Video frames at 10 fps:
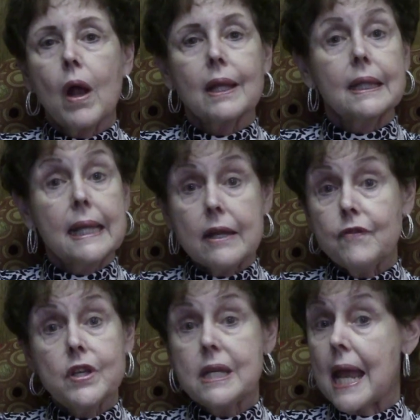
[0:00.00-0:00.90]

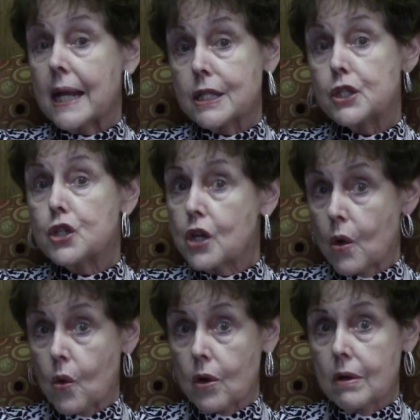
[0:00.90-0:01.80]
lived next
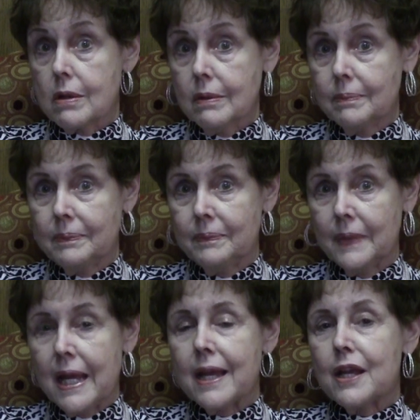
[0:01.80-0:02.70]
door
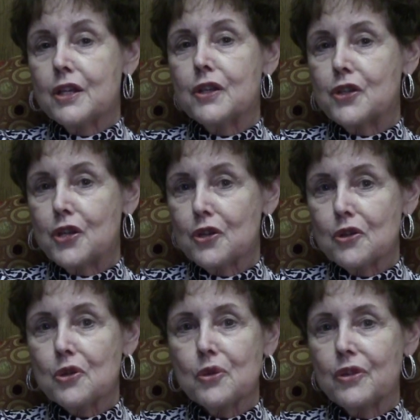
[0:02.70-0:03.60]

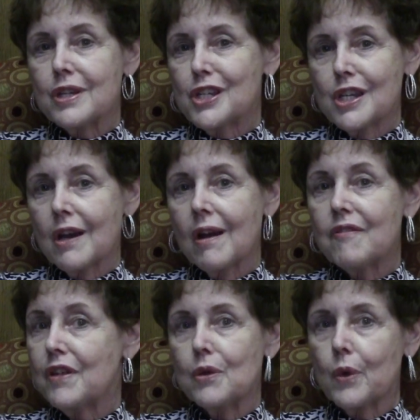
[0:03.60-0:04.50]
to the
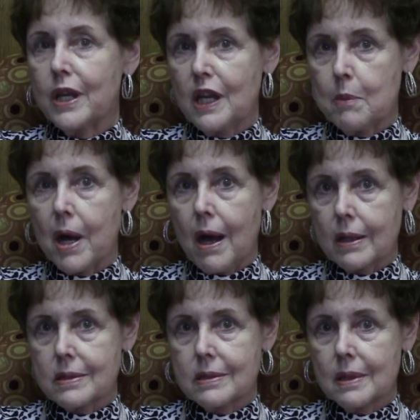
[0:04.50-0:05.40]
sheriff and Rendy
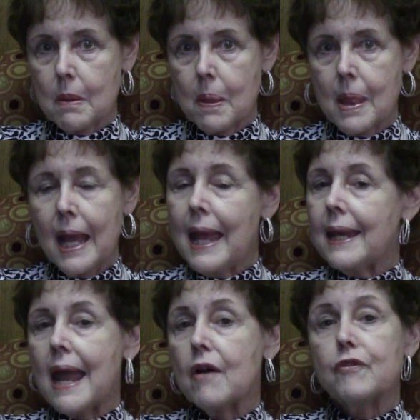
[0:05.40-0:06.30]
Box.
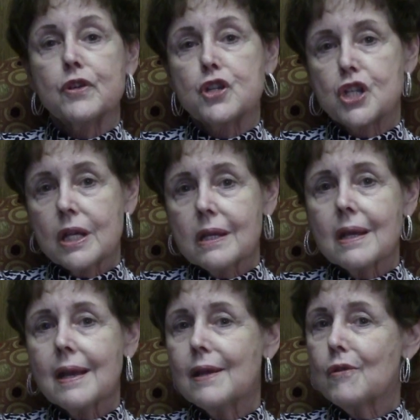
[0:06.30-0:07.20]
Now,
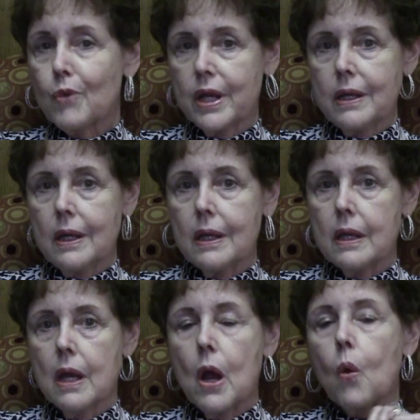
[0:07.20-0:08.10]
Virginia and
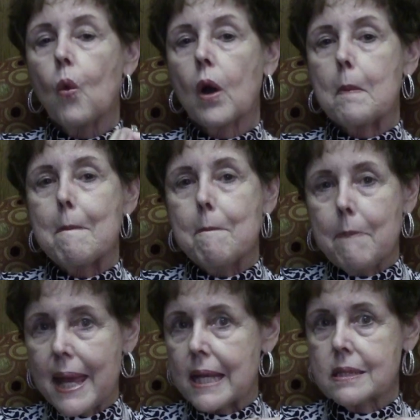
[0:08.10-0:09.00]
Rindy were
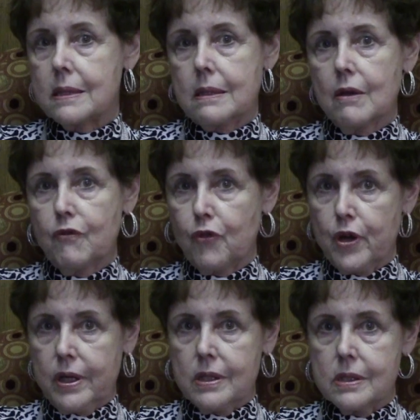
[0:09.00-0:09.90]
best
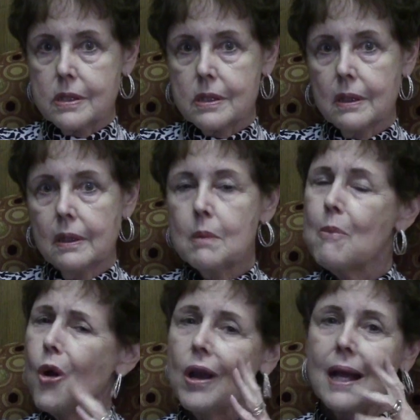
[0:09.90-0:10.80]
friends,
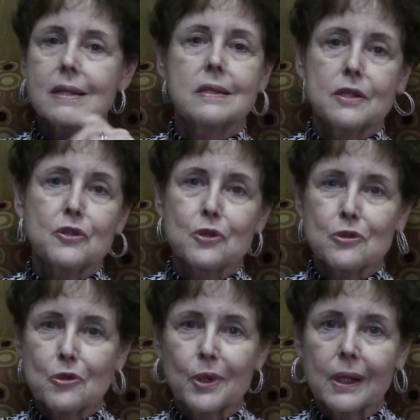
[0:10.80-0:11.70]
more like
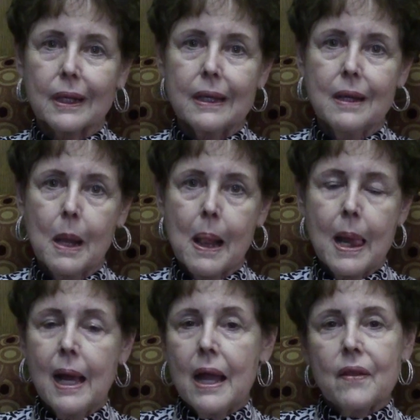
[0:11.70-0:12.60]
sisters, really.
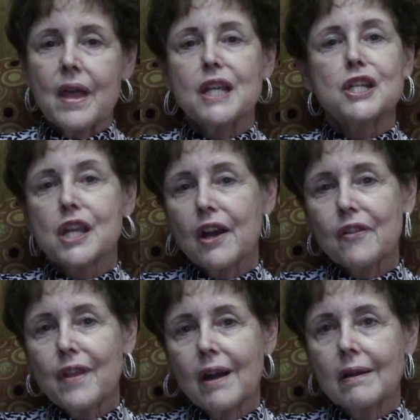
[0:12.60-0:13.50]
They
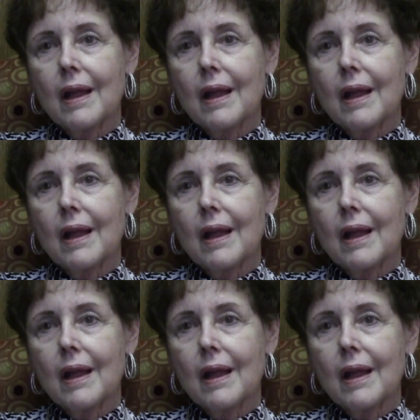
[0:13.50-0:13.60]
shared their